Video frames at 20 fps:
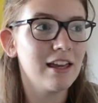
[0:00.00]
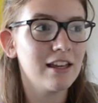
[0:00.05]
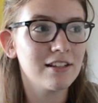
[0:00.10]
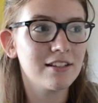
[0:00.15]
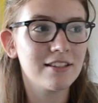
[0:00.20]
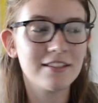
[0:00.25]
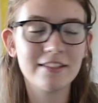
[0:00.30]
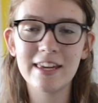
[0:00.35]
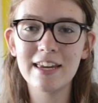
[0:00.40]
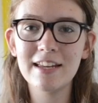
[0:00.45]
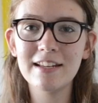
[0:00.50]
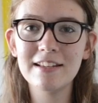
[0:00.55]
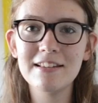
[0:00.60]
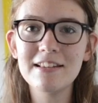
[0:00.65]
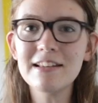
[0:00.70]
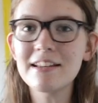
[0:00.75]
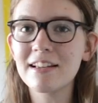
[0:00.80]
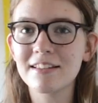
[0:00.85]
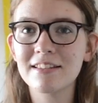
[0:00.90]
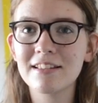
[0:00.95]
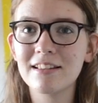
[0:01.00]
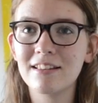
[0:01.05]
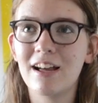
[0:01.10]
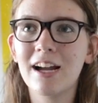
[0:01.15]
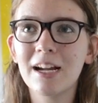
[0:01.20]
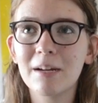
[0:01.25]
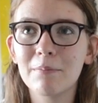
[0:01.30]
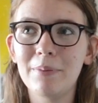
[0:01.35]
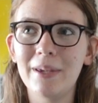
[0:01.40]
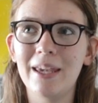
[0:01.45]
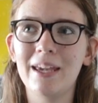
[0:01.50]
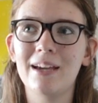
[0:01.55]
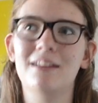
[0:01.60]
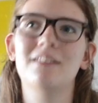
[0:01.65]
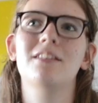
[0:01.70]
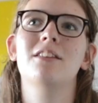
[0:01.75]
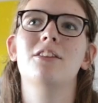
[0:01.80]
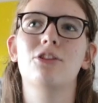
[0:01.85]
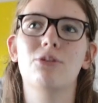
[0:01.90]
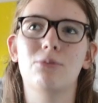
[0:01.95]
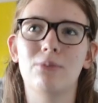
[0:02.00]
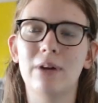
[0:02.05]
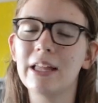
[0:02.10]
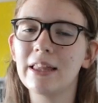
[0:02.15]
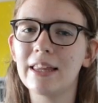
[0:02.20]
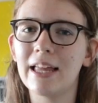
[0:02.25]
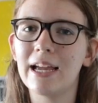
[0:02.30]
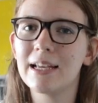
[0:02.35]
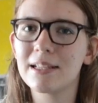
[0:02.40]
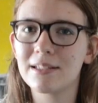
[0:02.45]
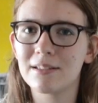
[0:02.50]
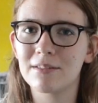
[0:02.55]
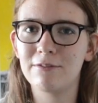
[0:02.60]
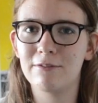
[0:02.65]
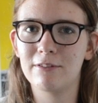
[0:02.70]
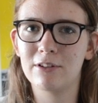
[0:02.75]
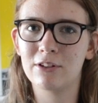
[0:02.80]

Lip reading: skin doesn't like being under three layers of